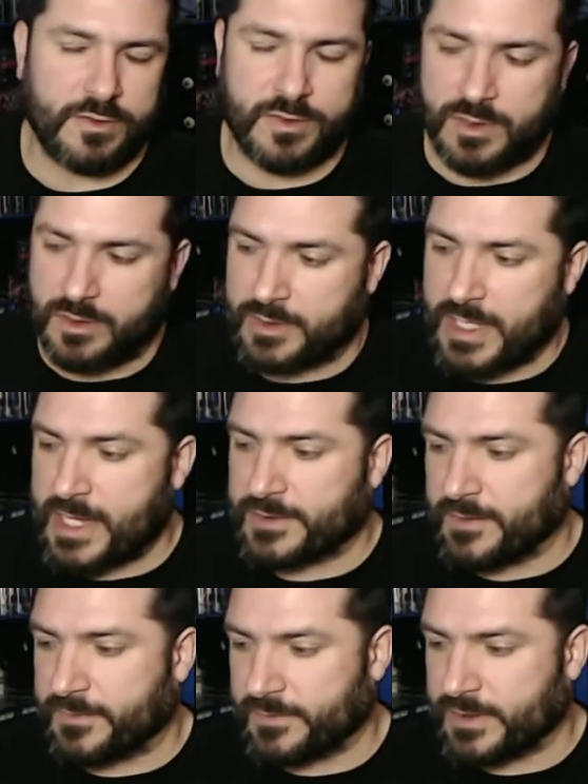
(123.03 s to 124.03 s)
So yeah,
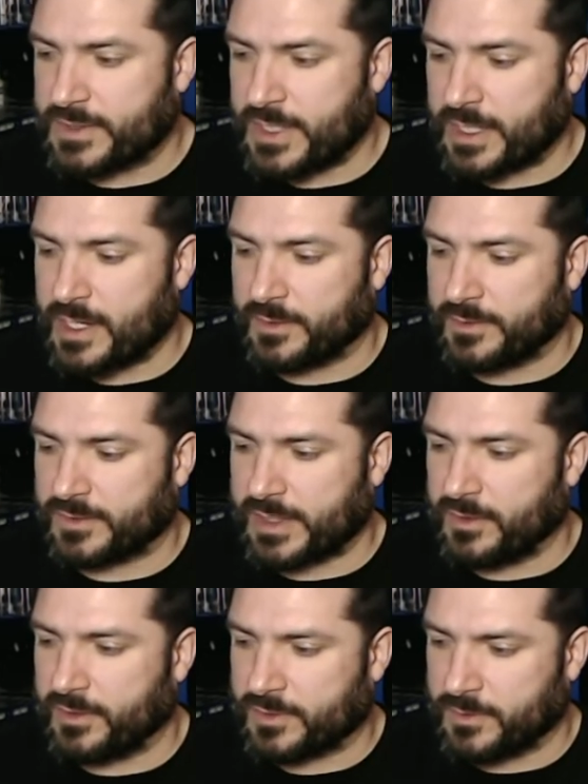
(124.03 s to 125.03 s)
definitely check out
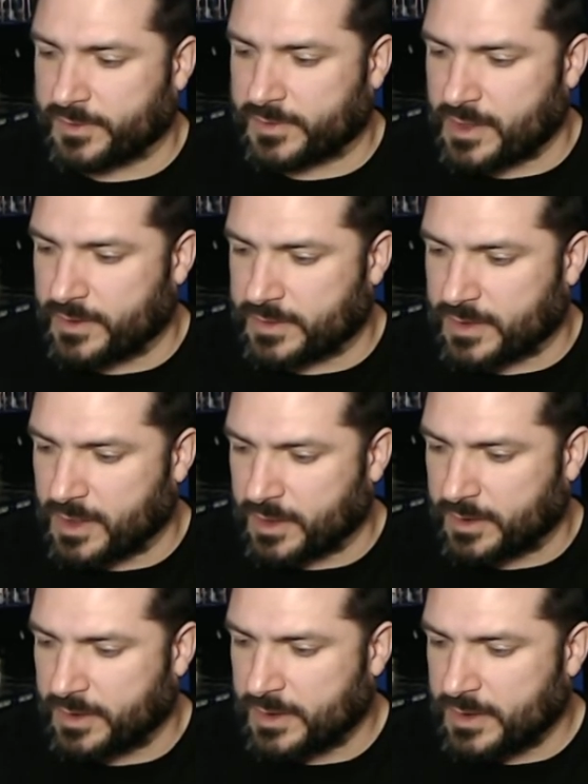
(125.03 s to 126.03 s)
Scary Stories to Tell in the
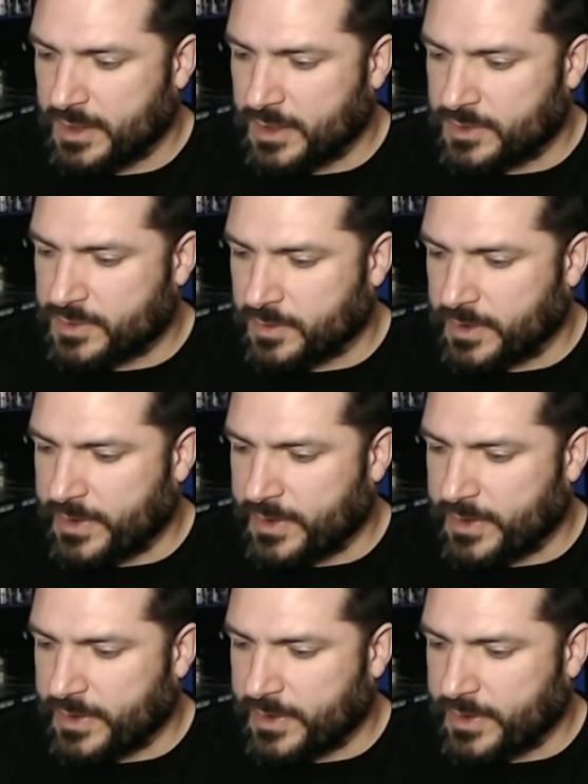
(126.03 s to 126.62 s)
Dark. Enjoyed